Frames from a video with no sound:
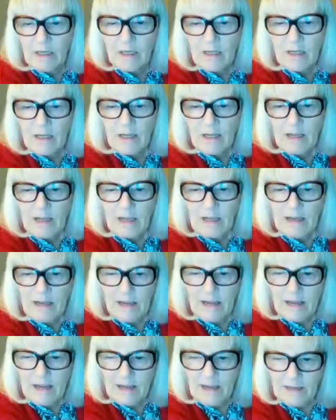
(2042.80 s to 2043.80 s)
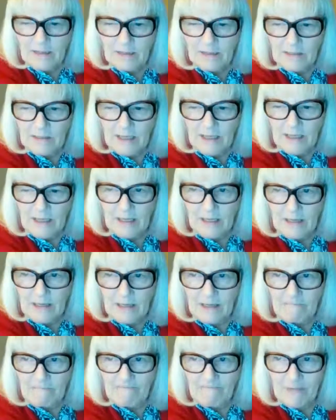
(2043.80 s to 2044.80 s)
And
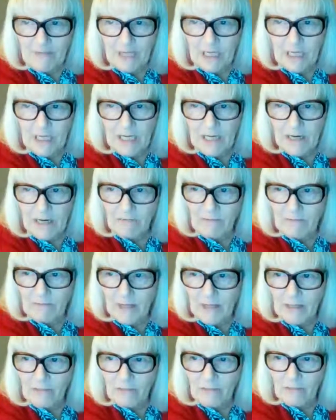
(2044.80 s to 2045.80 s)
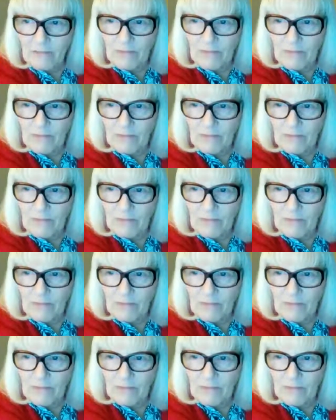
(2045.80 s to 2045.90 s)
everybody remember,